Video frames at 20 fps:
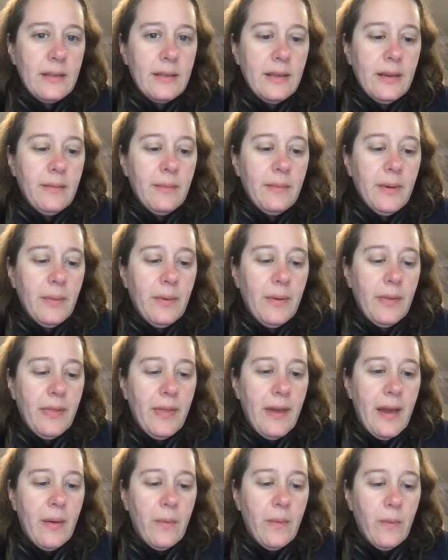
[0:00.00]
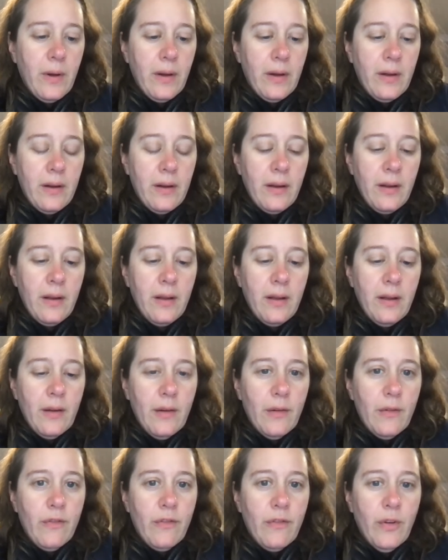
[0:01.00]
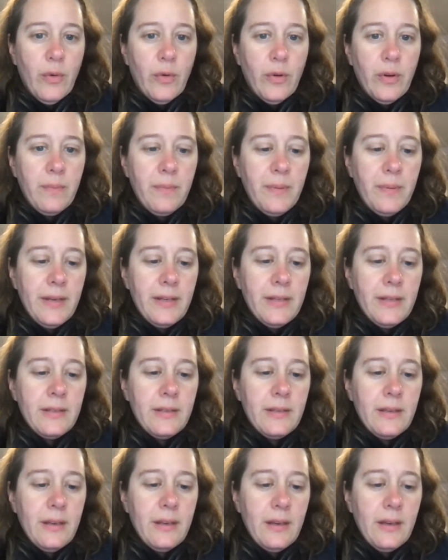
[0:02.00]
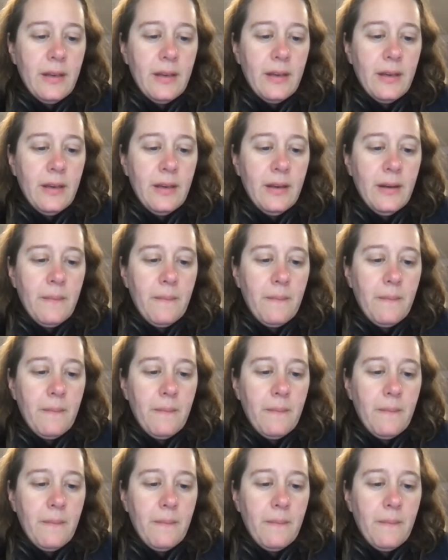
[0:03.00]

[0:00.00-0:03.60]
Yep, I want that one. Phone to PC.